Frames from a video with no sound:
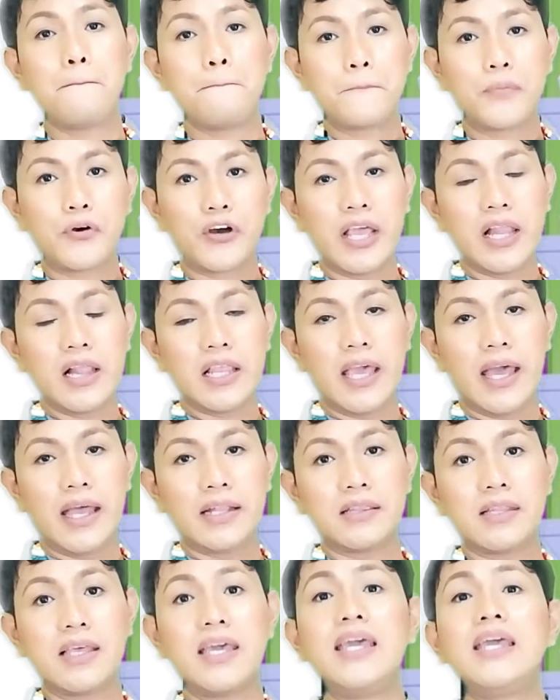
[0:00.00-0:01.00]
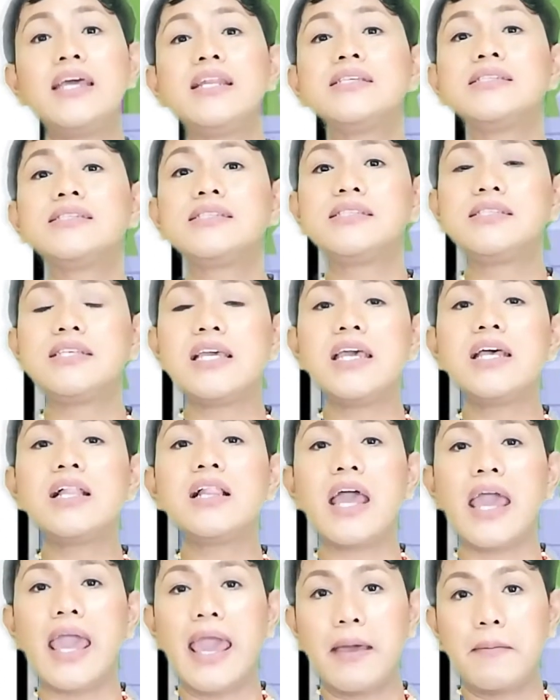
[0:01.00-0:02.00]
Brilliant. It is still
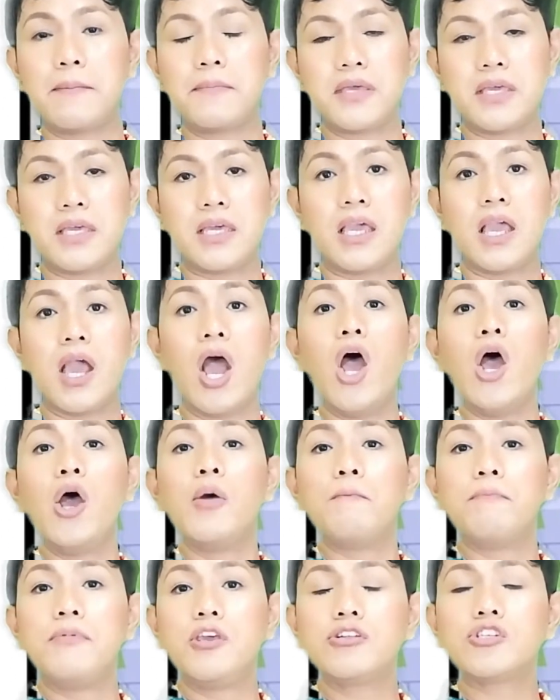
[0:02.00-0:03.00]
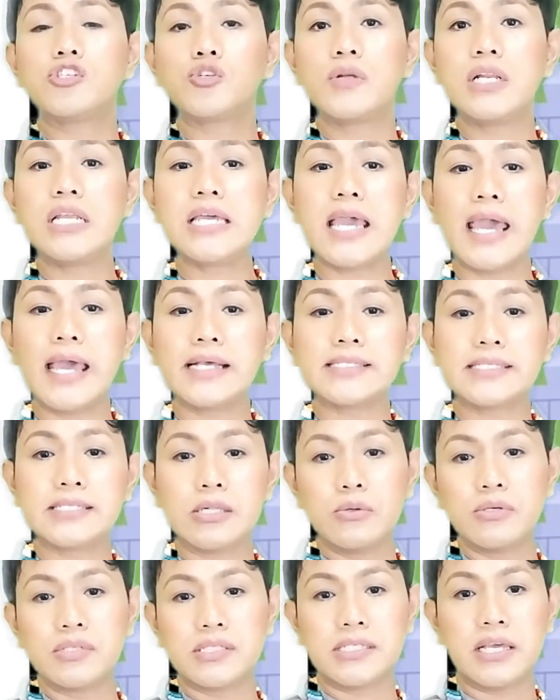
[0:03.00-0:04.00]
ME, mutually
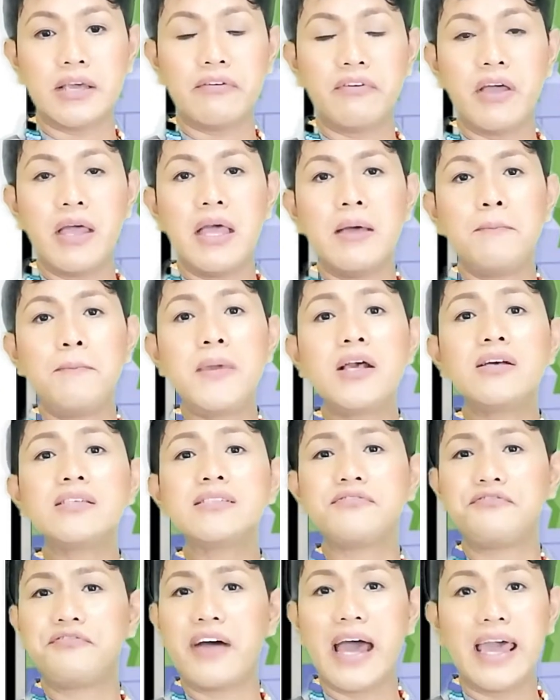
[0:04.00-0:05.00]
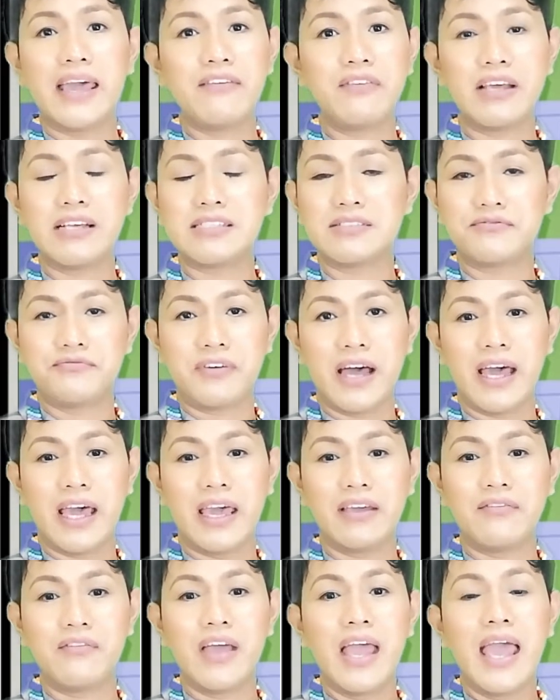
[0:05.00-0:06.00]
exclusive, because 5 is
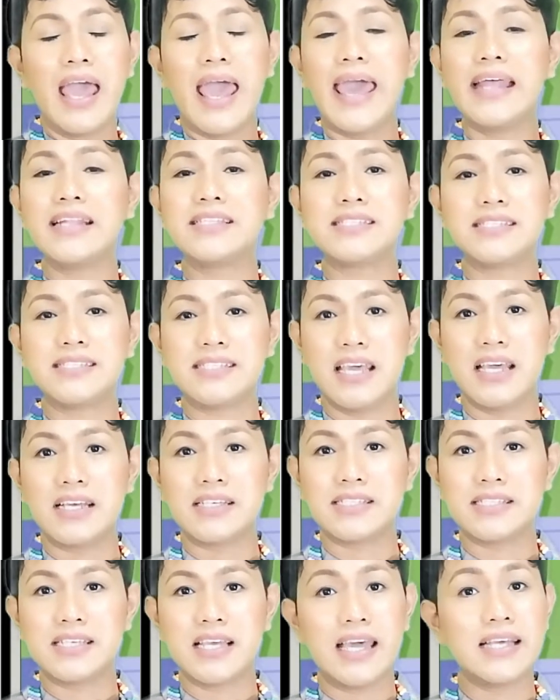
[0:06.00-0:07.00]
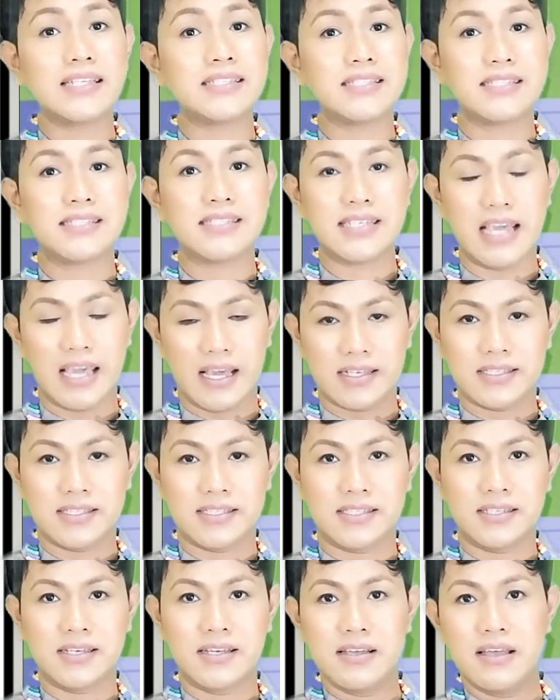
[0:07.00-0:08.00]
5 and 6 is
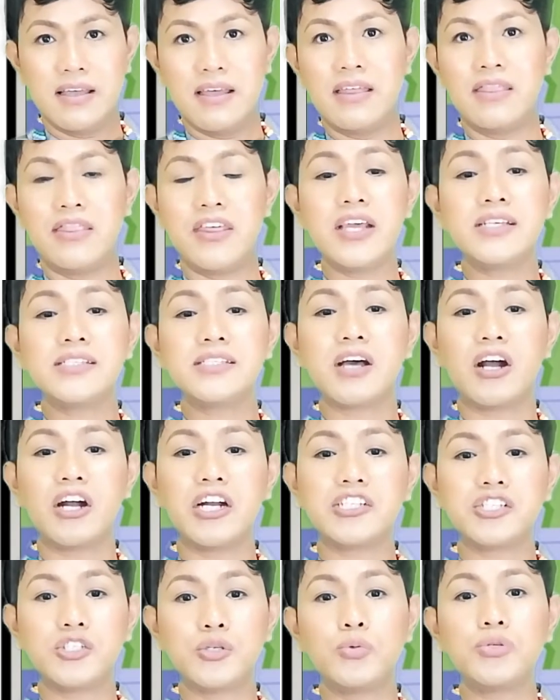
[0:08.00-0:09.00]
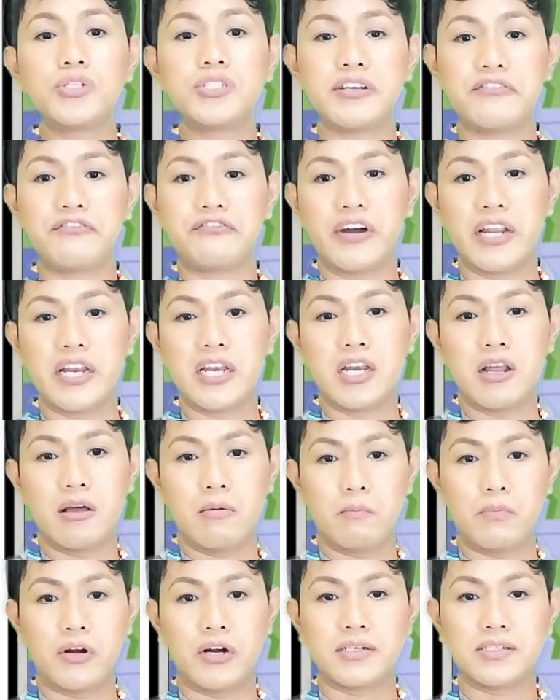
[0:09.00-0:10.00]
6. These are two different
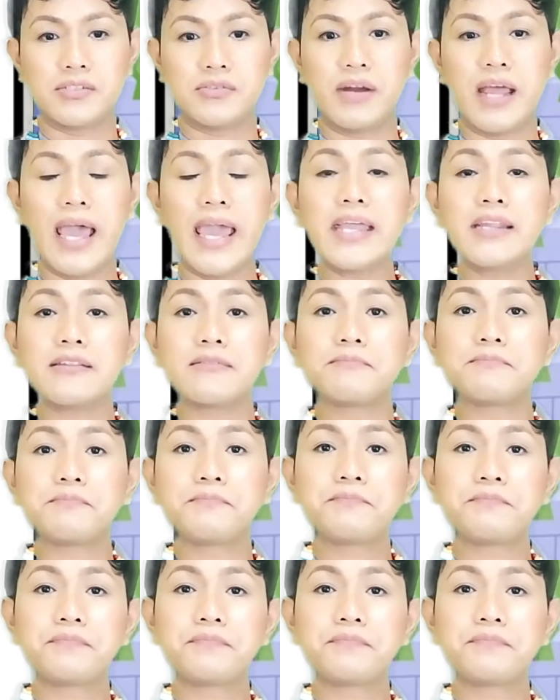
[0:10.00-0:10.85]
numbers, right?